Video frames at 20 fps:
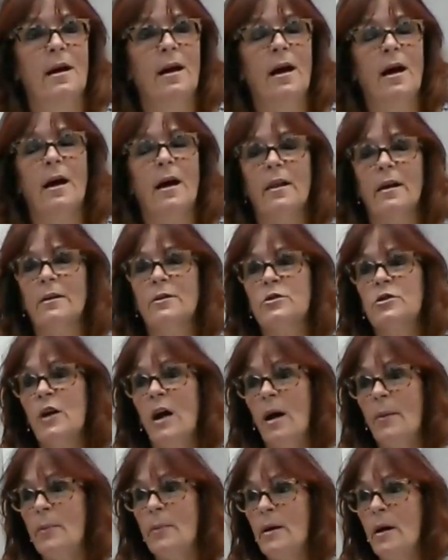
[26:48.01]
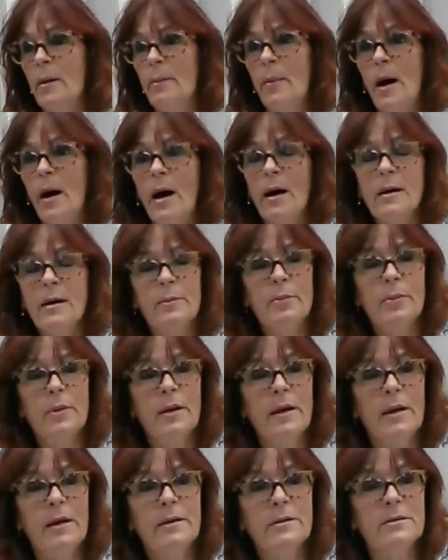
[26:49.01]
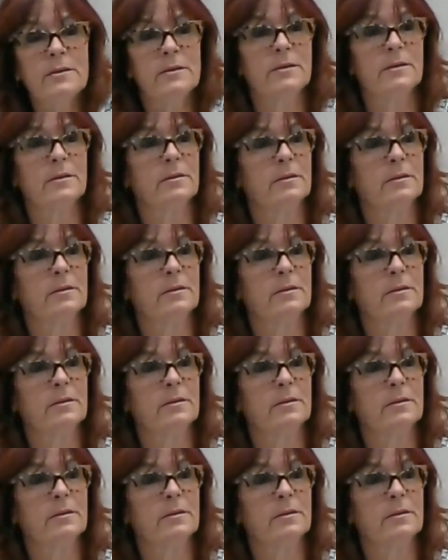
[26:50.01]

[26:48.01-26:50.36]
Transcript: I like shopping on Marketplace.